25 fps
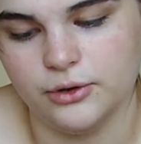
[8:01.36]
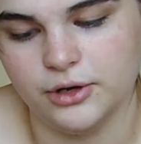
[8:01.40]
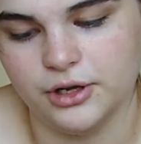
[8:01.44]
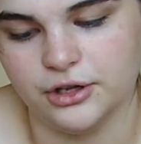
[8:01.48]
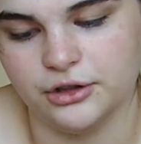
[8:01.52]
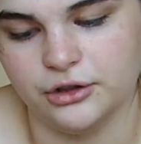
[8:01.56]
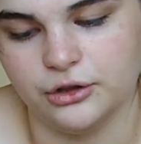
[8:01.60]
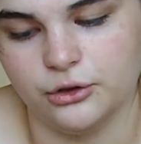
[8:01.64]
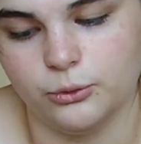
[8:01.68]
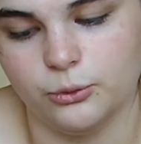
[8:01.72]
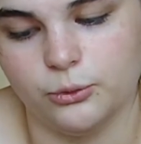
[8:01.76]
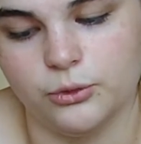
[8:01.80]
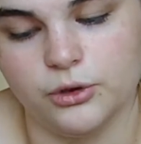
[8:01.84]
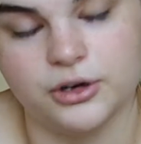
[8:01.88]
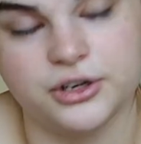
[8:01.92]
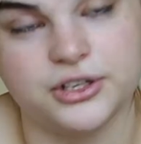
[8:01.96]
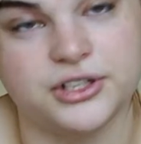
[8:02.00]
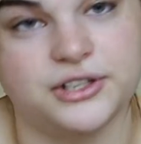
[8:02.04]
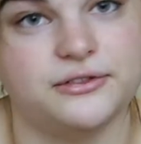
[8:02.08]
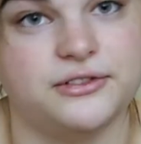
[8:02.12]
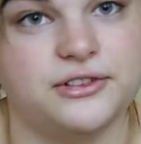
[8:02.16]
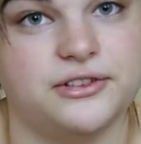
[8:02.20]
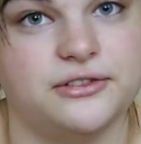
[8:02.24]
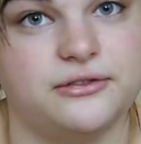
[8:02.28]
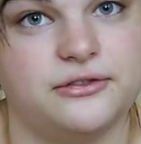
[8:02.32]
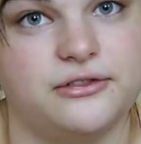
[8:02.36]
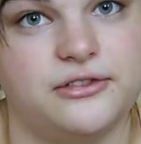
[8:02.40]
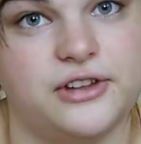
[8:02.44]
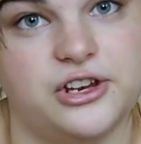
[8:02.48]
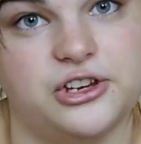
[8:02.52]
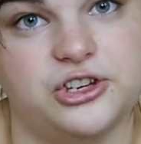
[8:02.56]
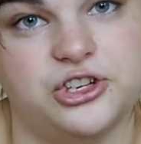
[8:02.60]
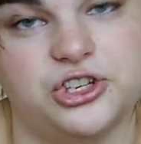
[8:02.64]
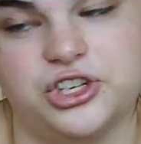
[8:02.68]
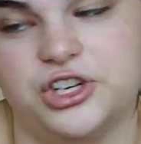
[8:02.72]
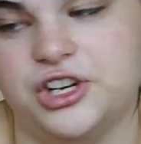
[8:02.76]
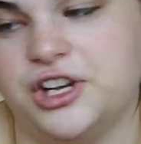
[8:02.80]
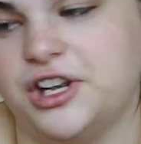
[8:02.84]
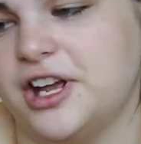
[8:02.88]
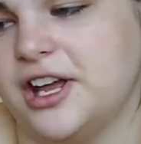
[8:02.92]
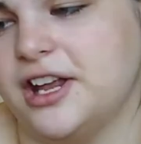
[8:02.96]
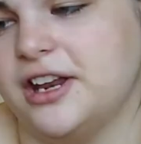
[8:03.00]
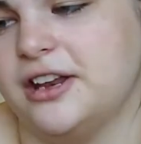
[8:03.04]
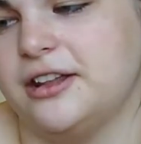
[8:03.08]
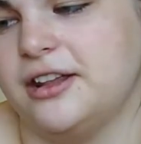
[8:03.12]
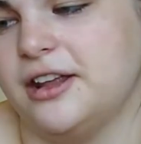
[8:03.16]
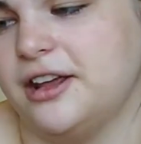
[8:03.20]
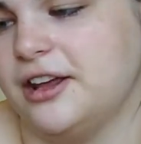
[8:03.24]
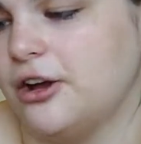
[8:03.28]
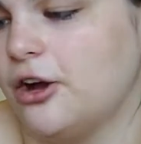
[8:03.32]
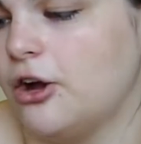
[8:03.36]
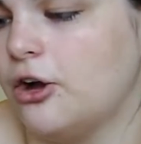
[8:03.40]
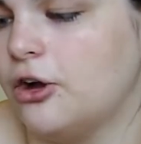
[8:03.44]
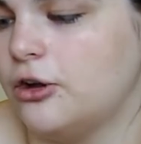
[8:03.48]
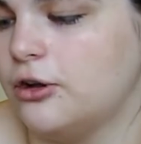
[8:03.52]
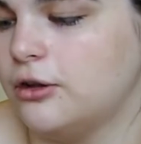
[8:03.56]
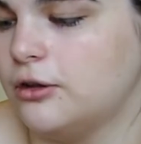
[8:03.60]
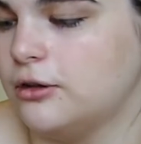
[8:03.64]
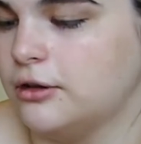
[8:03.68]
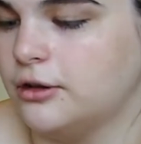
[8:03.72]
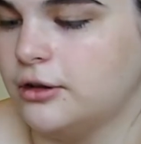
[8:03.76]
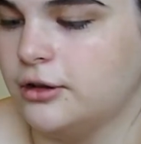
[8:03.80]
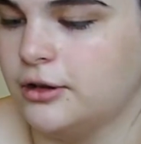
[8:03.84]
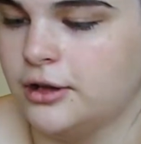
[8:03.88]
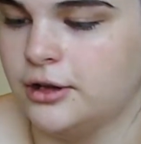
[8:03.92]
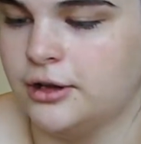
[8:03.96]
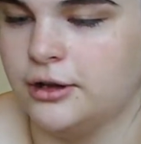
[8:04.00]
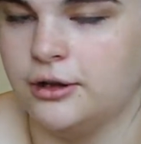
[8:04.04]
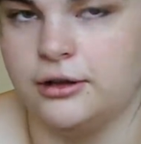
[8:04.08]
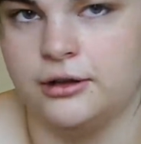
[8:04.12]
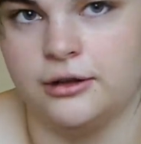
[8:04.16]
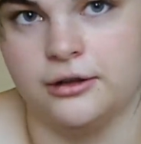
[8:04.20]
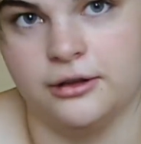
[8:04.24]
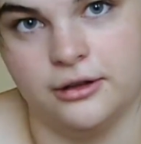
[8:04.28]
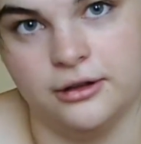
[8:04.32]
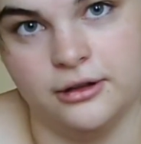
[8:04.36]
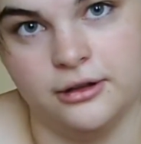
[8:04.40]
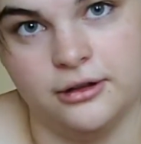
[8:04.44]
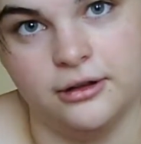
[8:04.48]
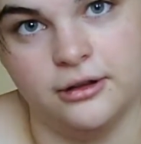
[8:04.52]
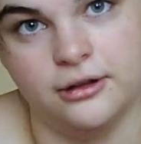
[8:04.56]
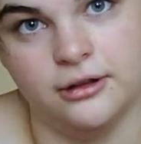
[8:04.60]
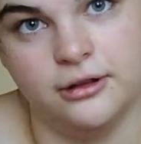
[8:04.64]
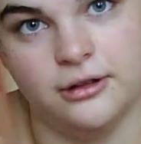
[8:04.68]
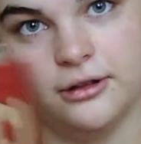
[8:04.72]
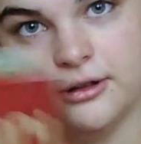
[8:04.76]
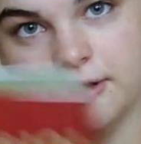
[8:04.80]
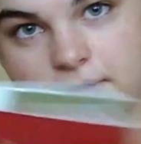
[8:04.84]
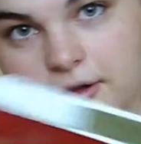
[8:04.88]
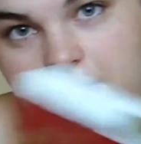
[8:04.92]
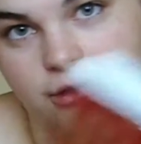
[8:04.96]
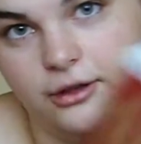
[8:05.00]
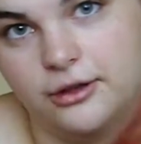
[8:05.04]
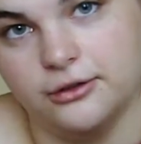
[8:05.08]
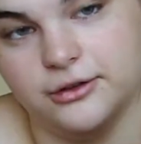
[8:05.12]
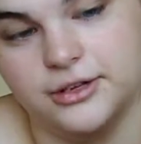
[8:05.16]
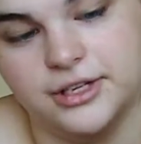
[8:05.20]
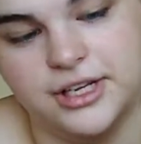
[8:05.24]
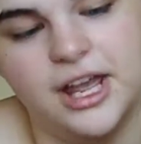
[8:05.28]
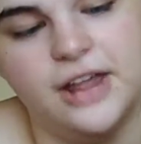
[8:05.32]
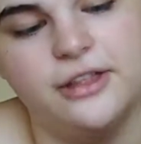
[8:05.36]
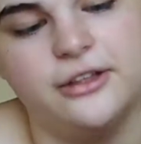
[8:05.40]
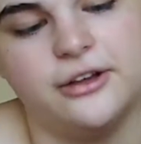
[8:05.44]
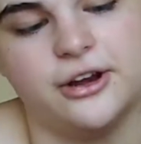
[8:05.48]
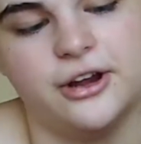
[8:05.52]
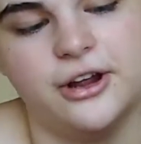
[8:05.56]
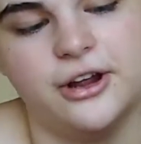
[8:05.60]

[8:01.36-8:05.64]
in the works of Da Vinci and they all go together.